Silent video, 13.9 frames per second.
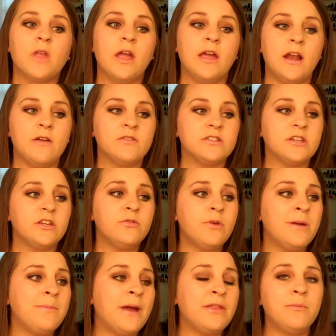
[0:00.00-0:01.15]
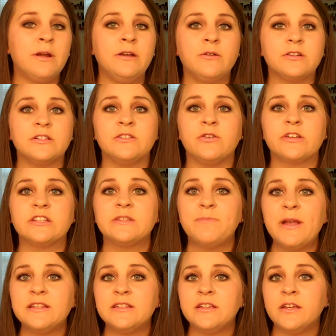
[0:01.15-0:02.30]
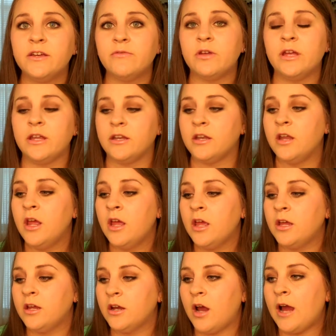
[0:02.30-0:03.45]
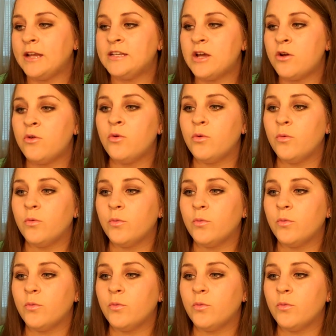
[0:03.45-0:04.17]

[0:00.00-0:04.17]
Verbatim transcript: and I was like, you know what, Bath & Body Works is so expensive and you know, I don't